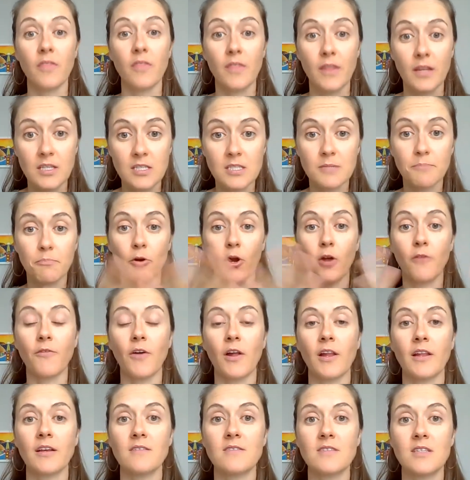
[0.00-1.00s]
this
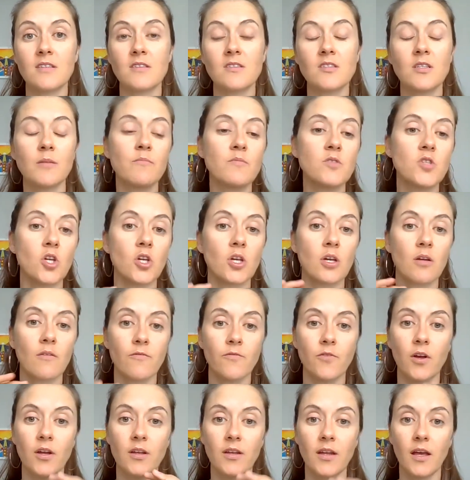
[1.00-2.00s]
profiling system, so you
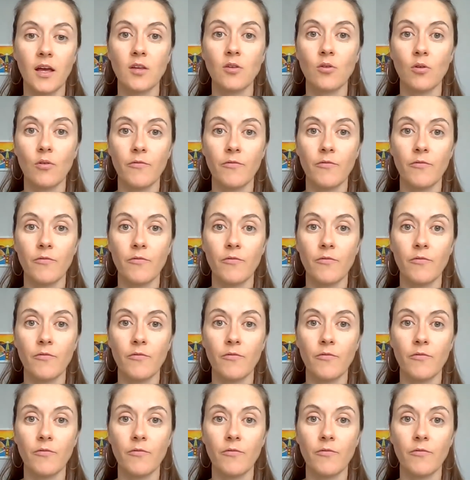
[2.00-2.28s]
can find out